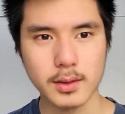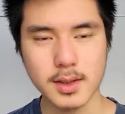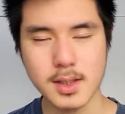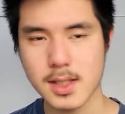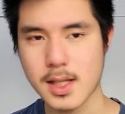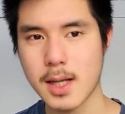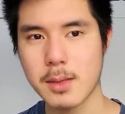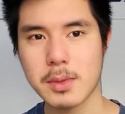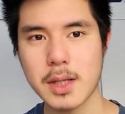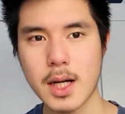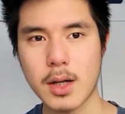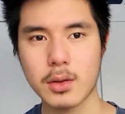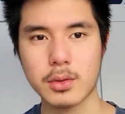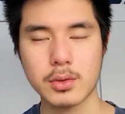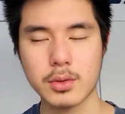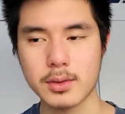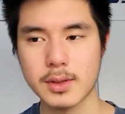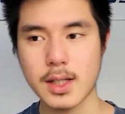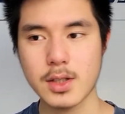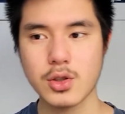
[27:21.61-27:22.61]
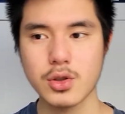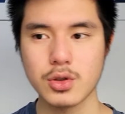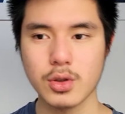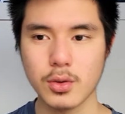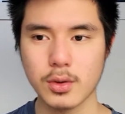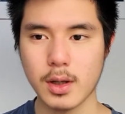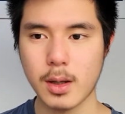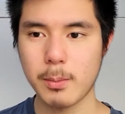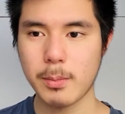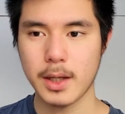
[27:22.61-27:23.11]
the same character that
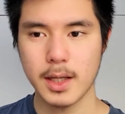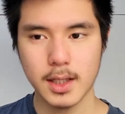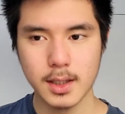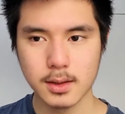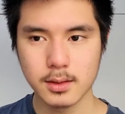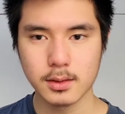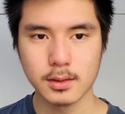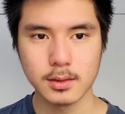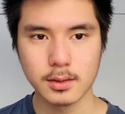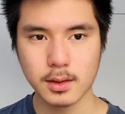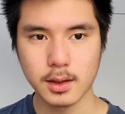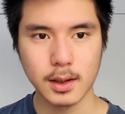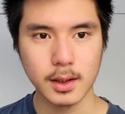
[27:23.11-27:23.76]
showed up in